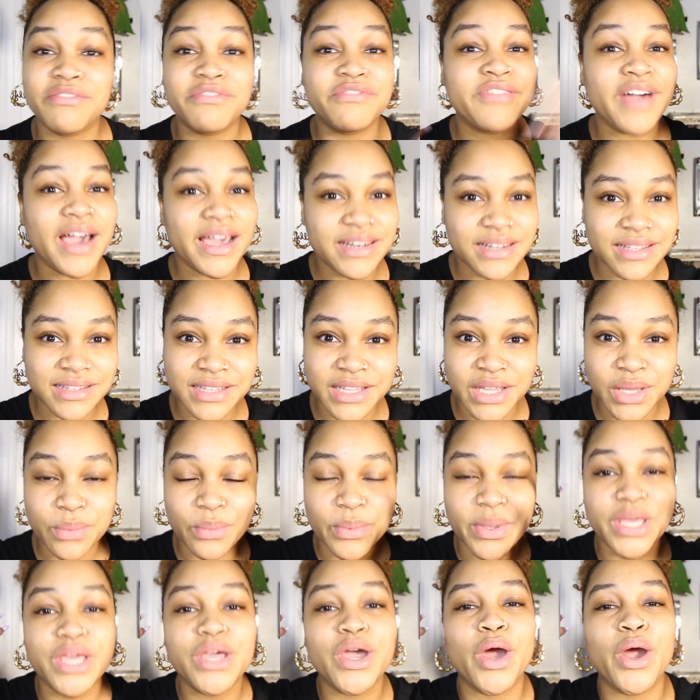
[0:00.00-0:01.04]
Finally,
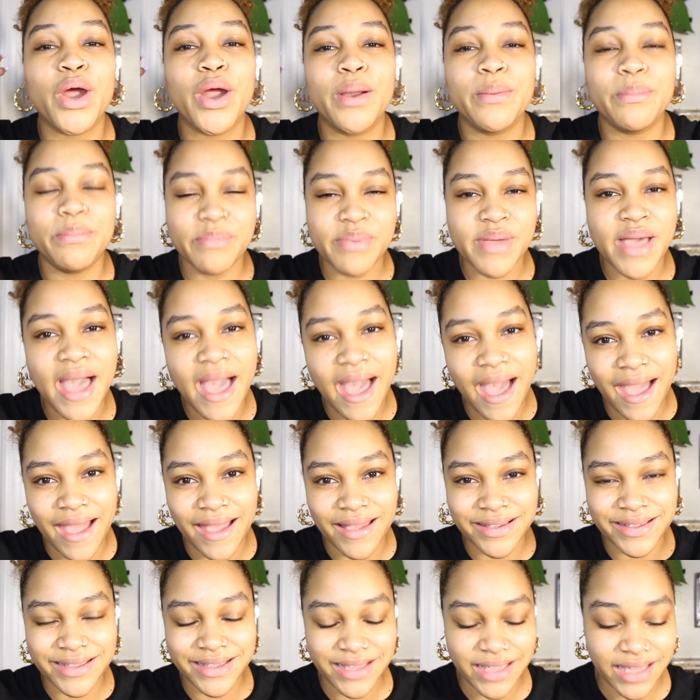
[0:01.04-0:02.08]
we are
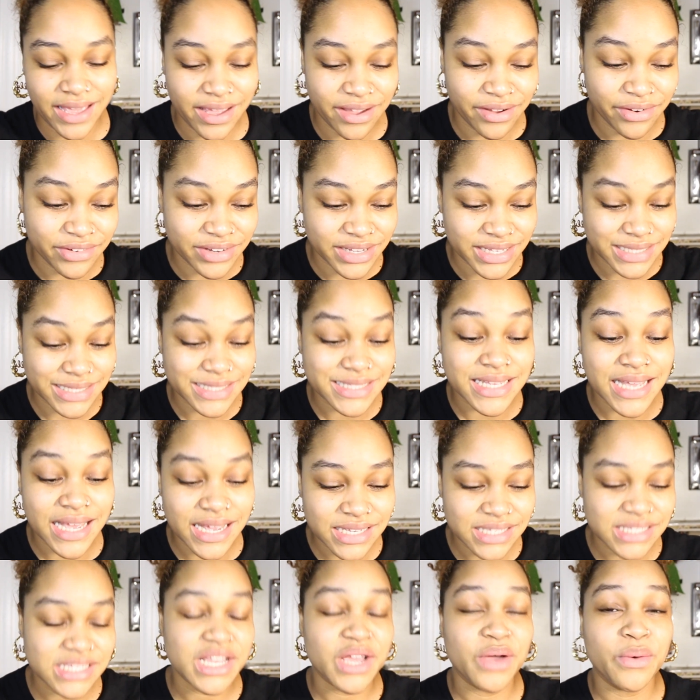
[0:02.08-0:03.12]
back, Aries.
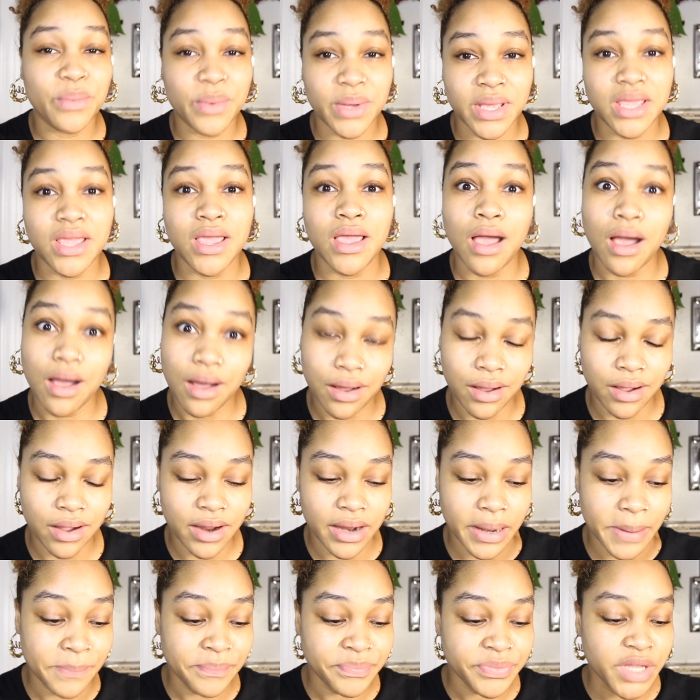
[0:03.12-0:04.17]
Yes, we
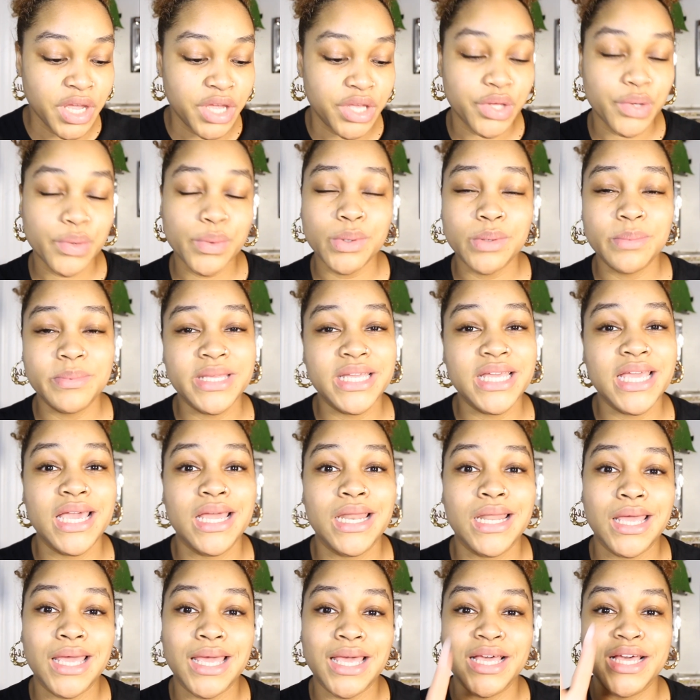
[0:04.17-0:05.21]
are. You will be
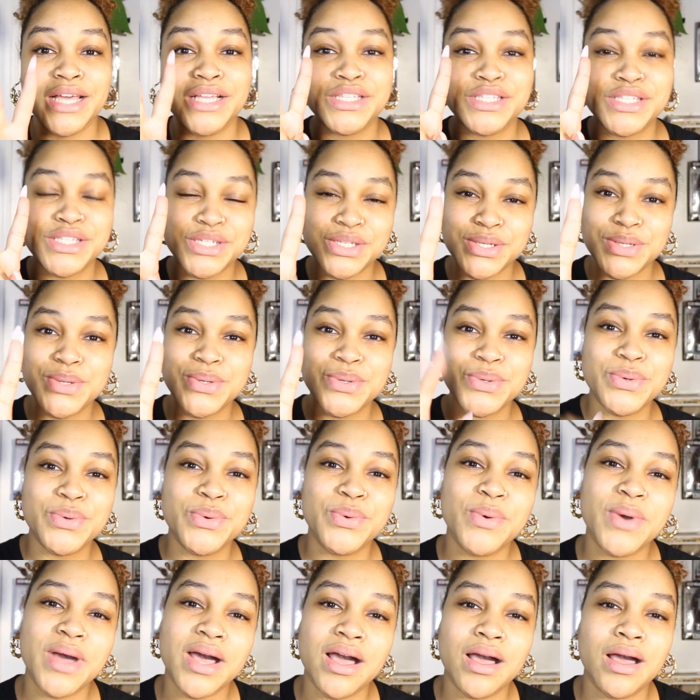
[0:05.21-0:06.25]
getting 2
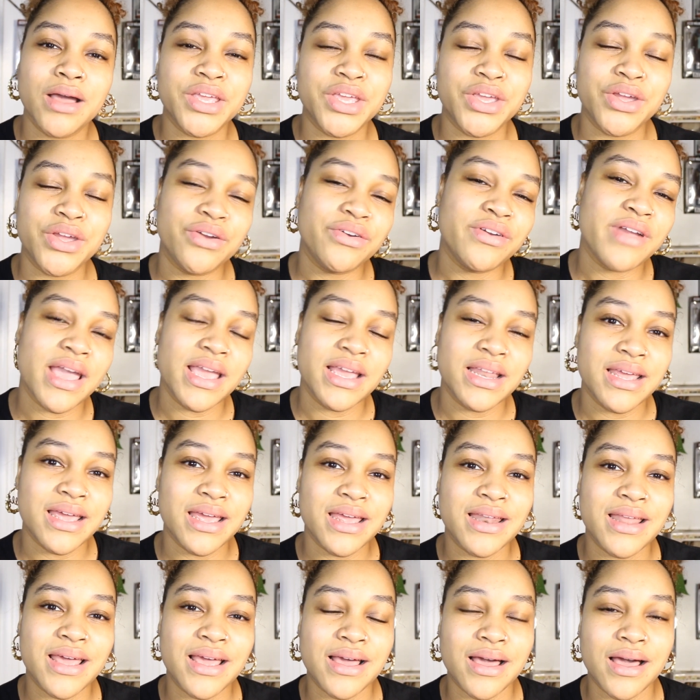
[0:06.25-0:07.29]

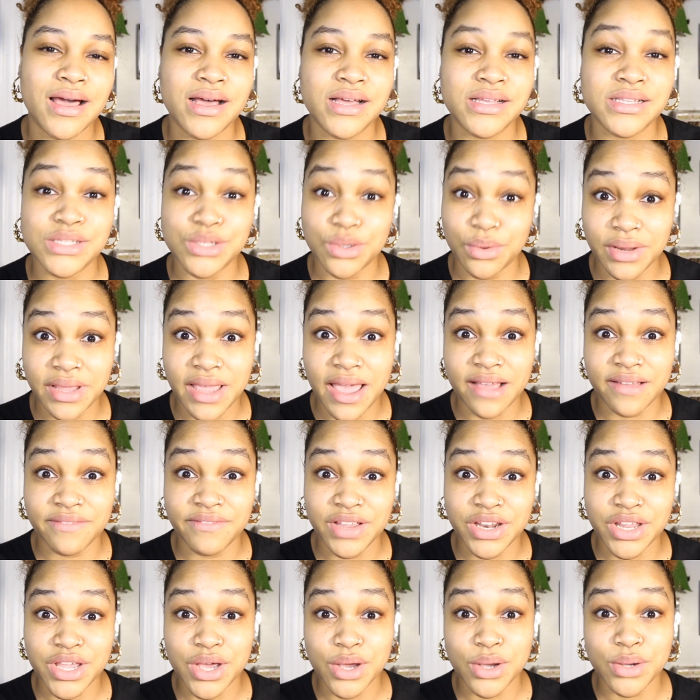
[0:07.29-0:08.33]
curated Zodiac
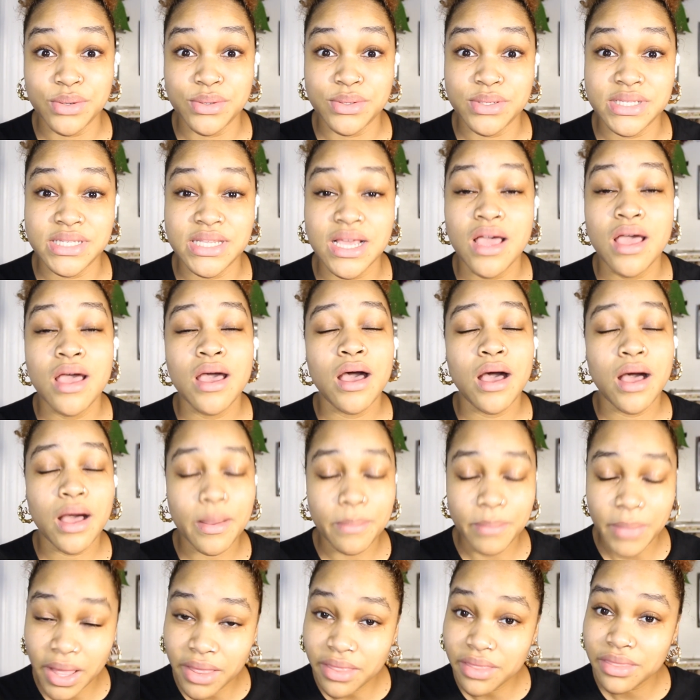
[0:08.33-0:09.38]
videos a
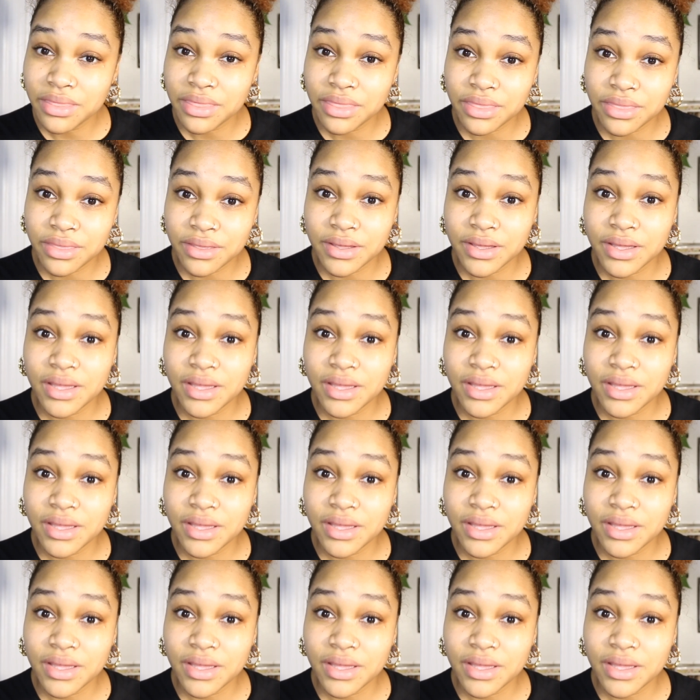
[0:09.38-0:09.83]
month.